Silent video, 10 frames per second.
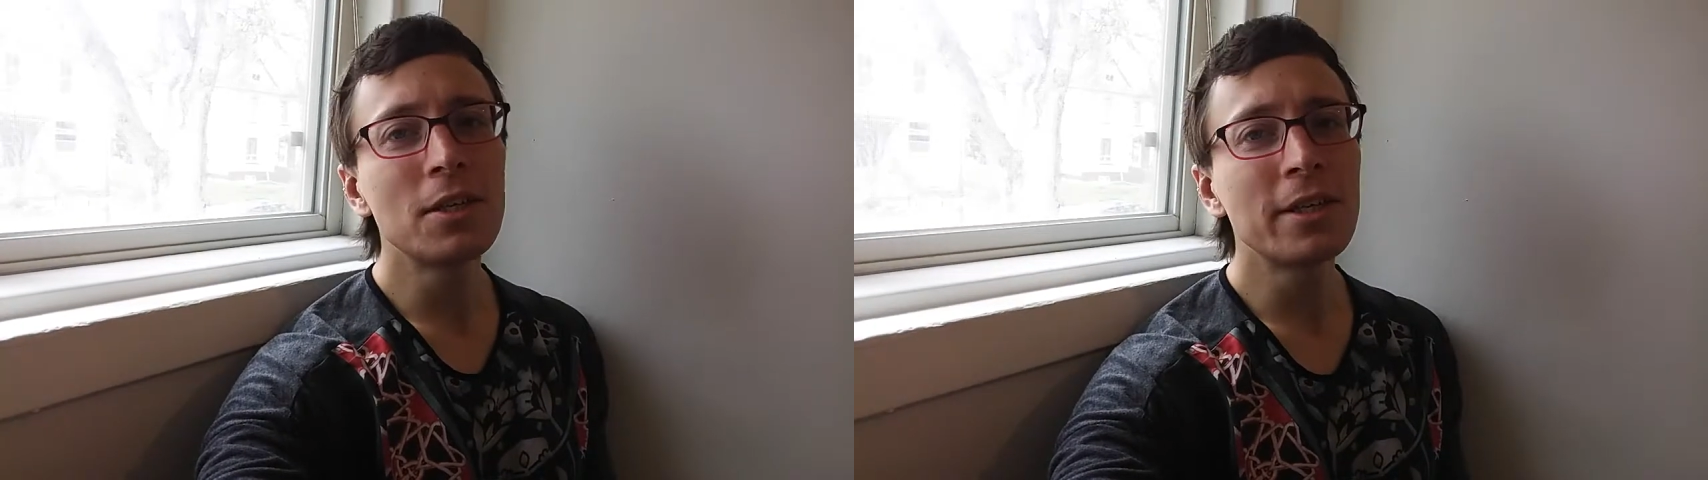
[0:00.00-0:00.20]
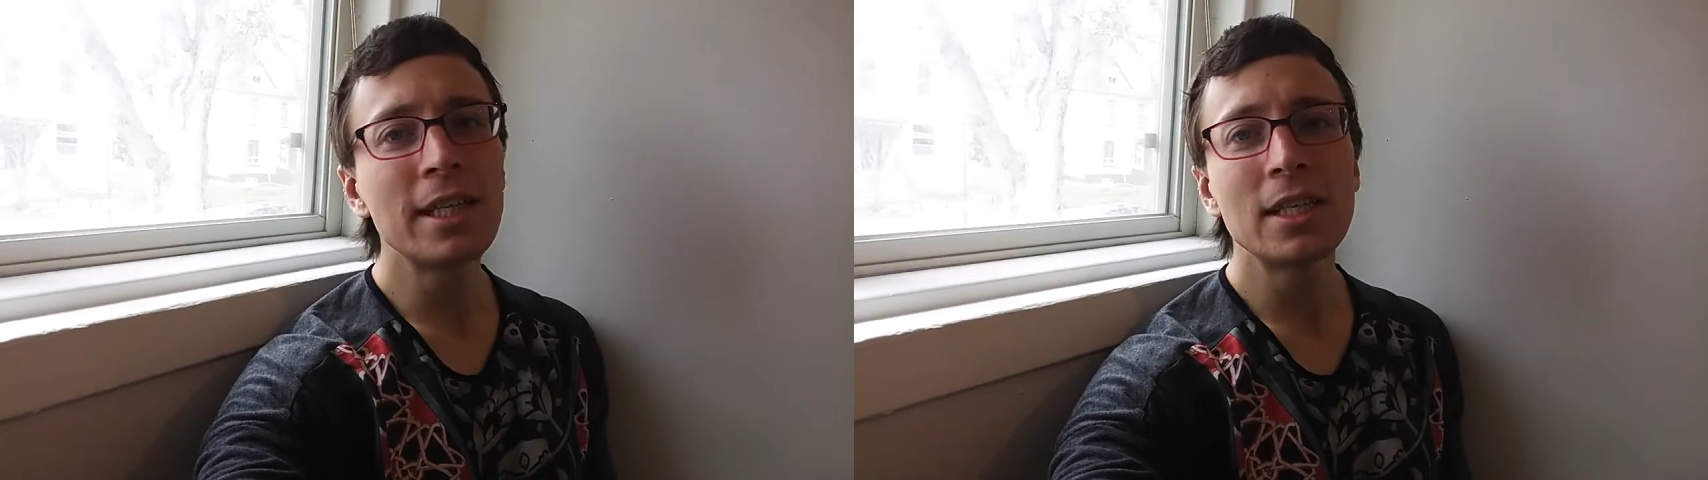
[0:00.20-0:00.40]

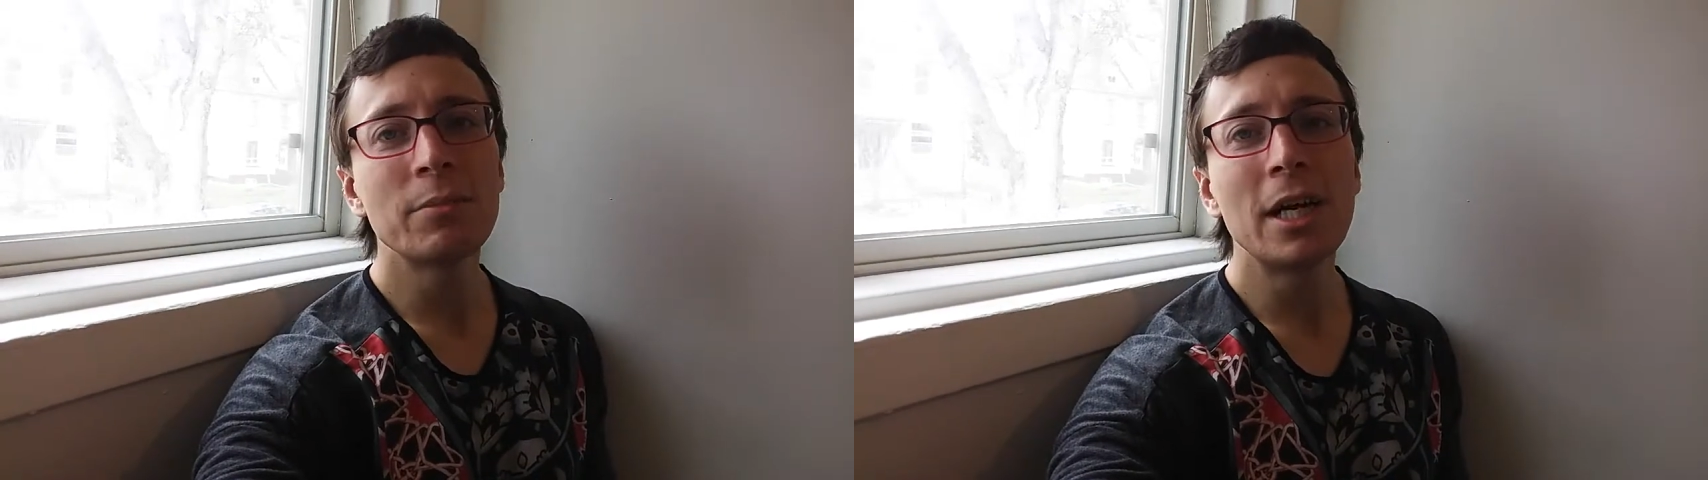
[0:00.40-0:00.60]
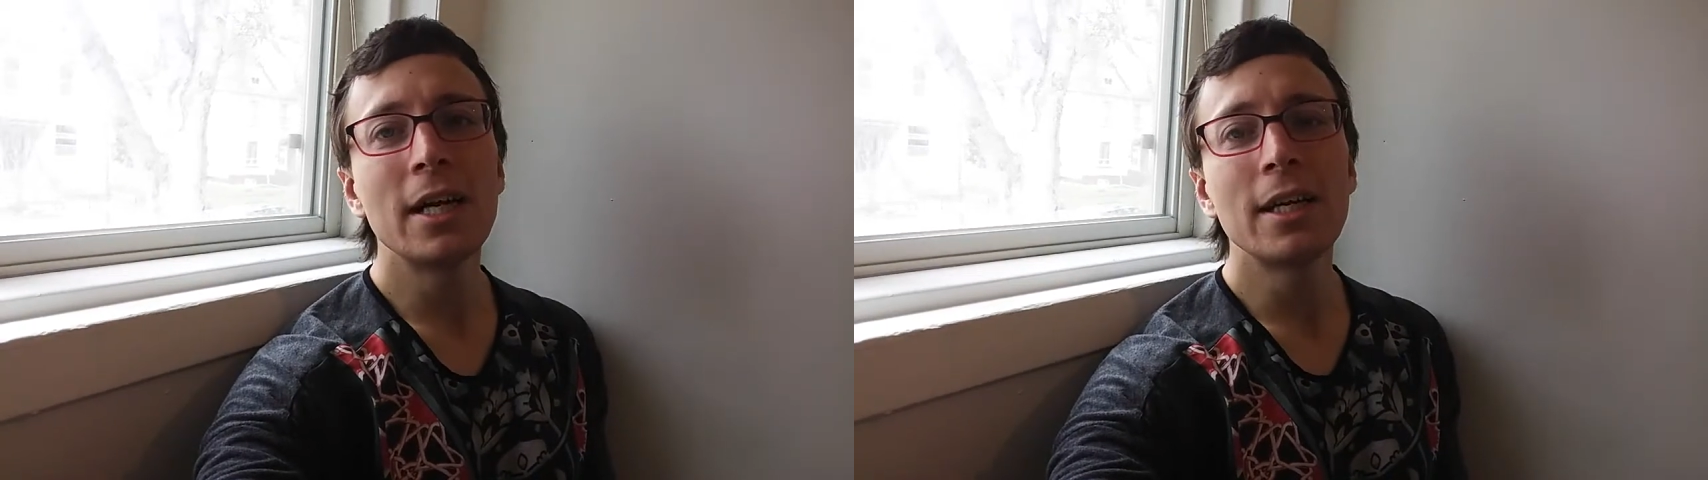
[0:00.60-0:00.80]

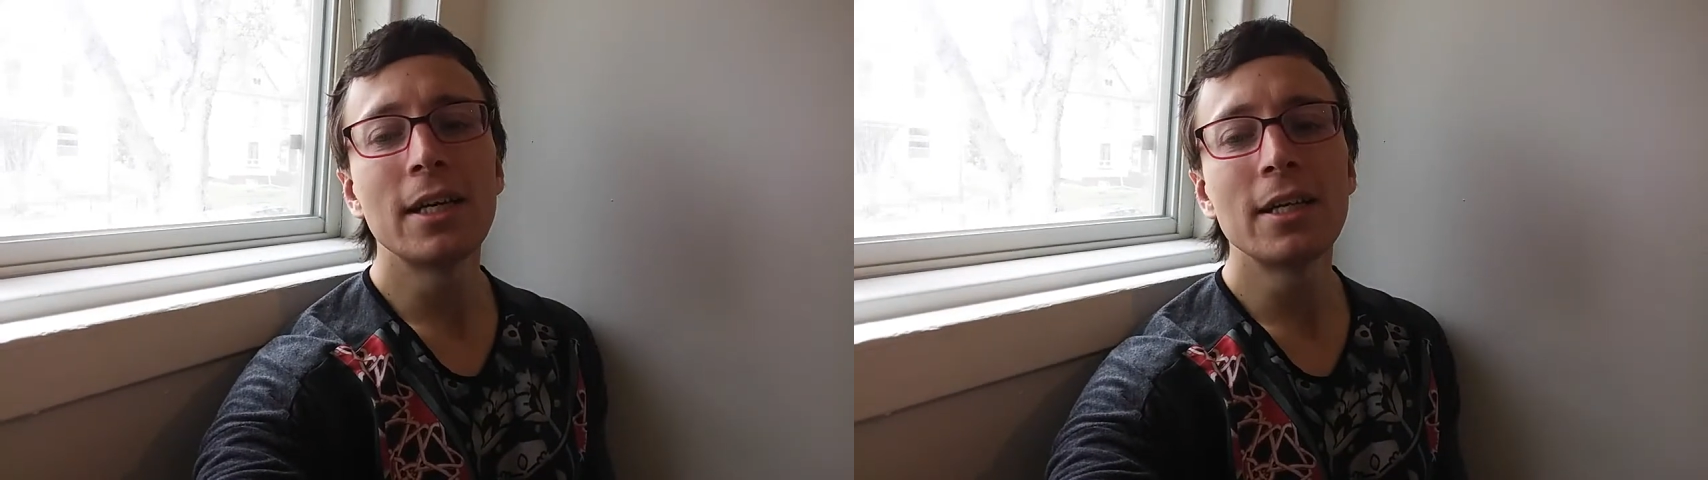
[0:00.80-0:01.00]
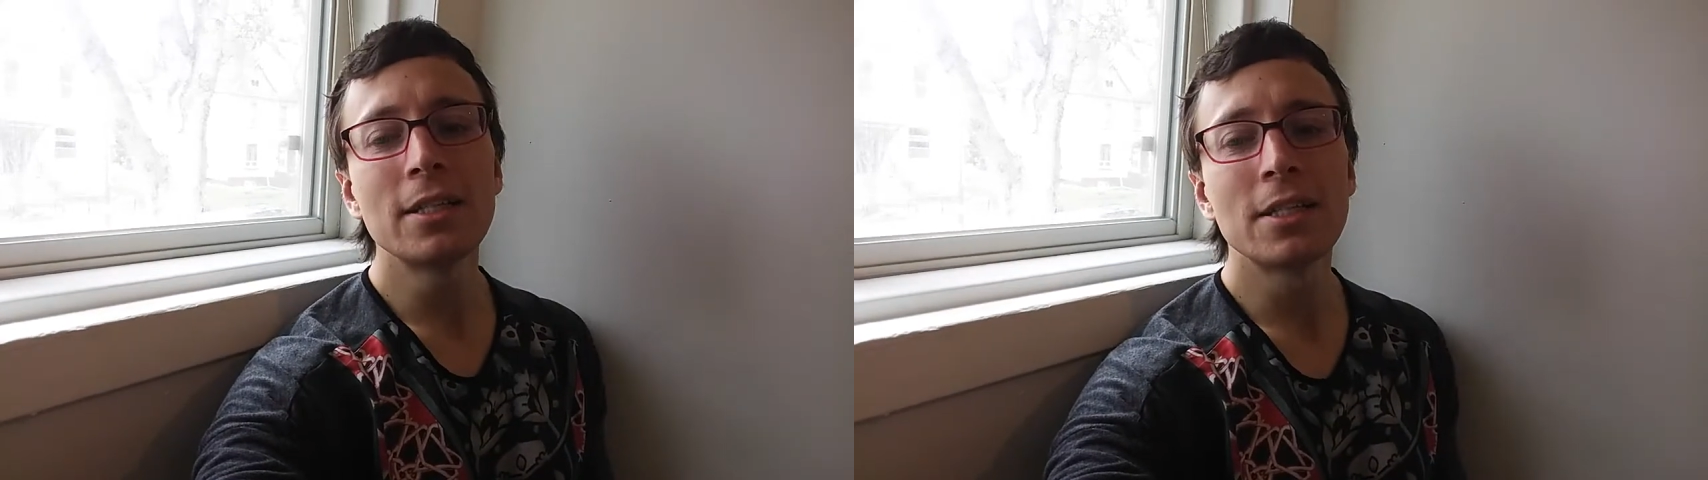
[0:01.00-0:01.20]

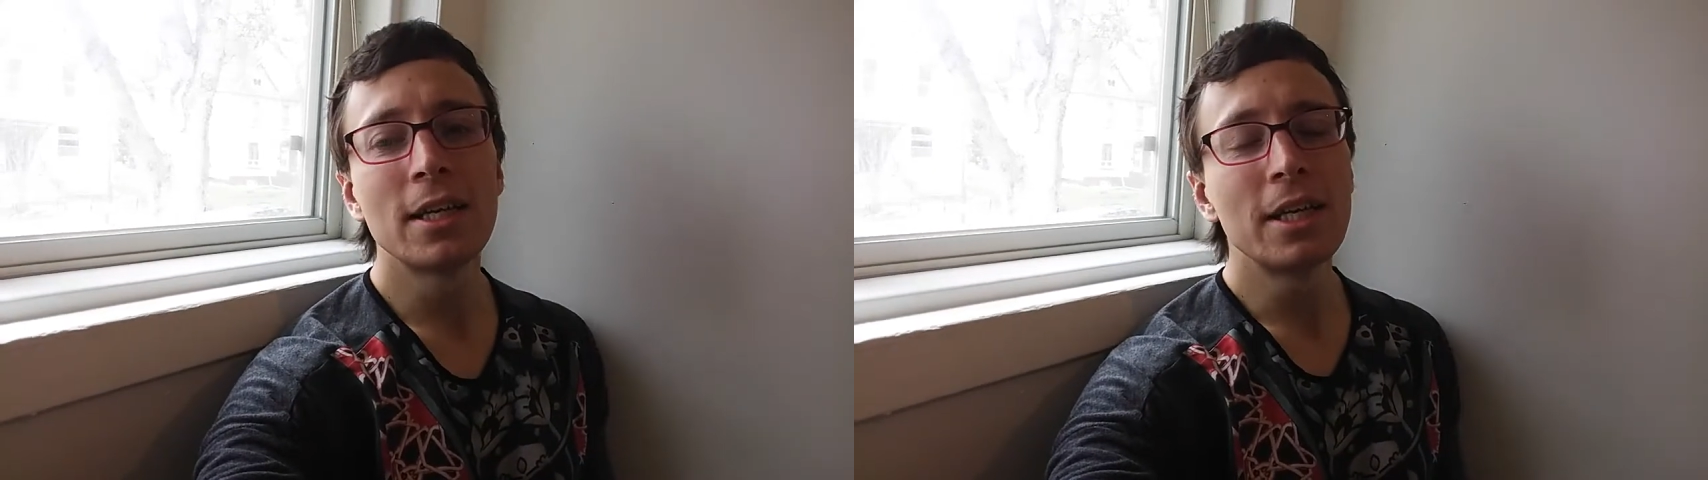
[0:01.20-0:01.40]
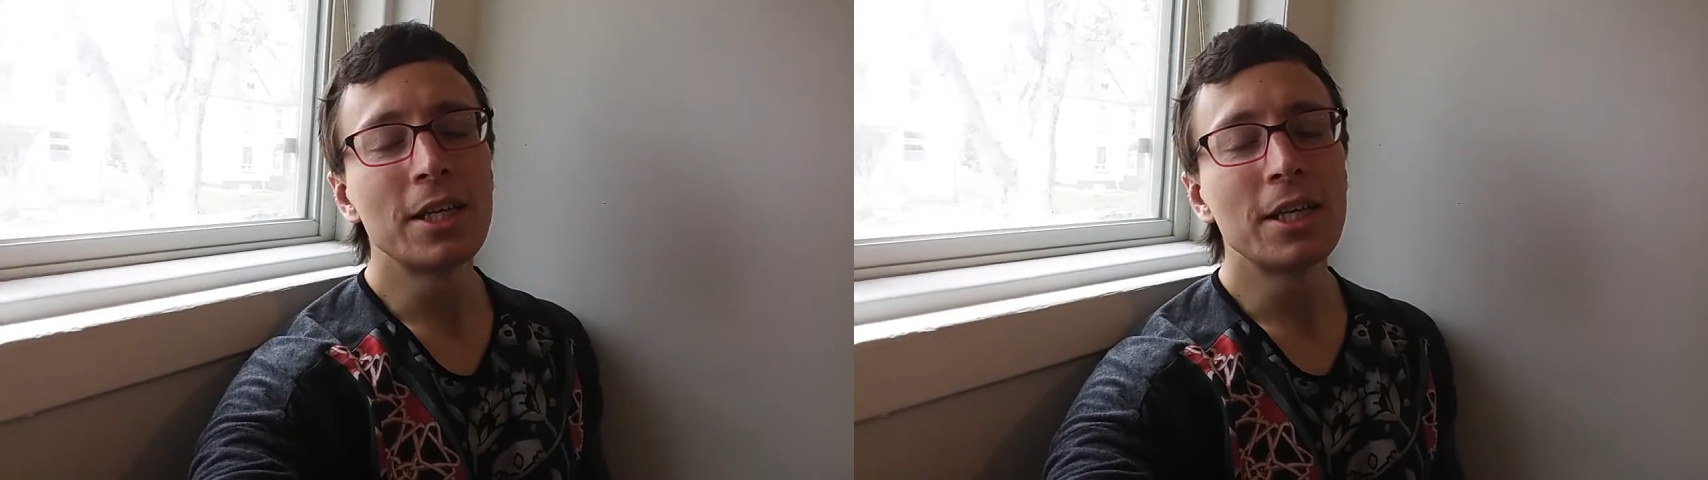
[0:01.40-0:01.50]
randomized.